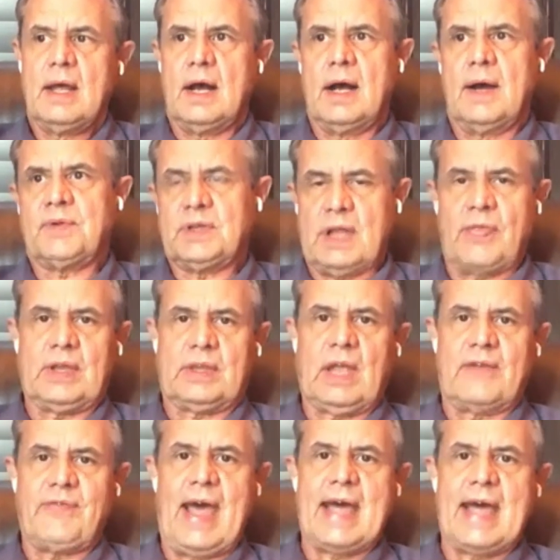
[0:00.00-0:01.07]
because I think
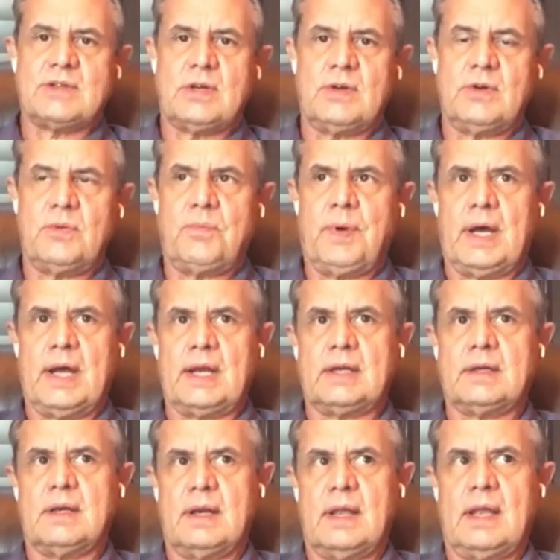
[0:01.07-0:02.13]
they've had to, but
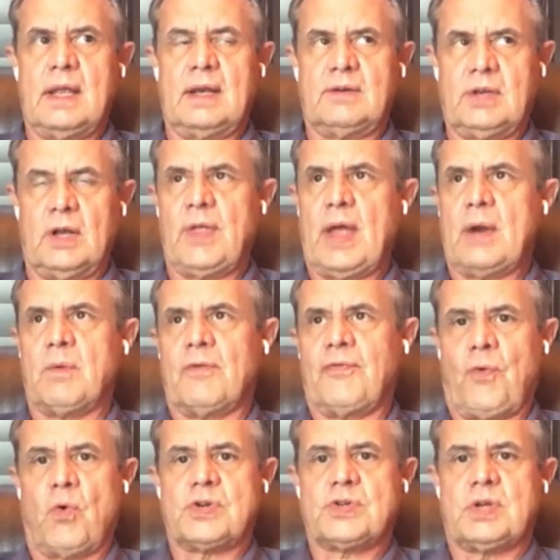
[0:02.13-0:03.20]
until they were
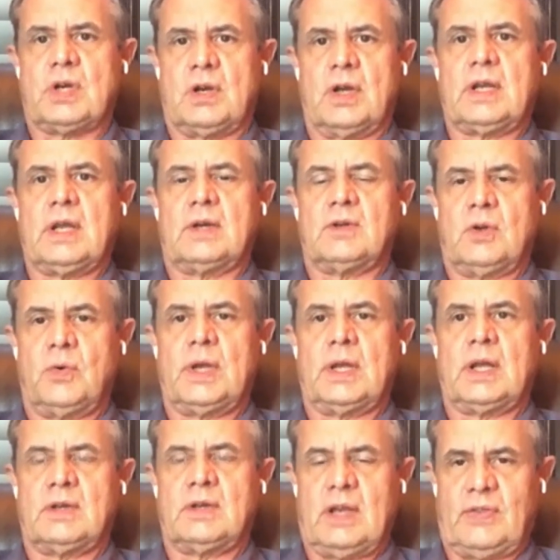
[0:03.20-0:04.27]
forced to look at
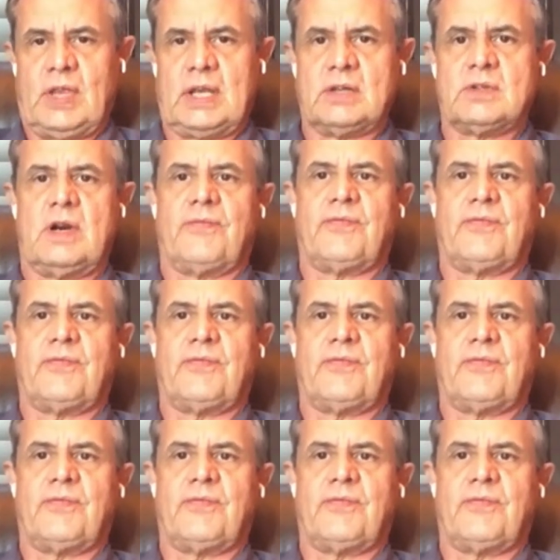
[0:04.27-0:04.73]
doing things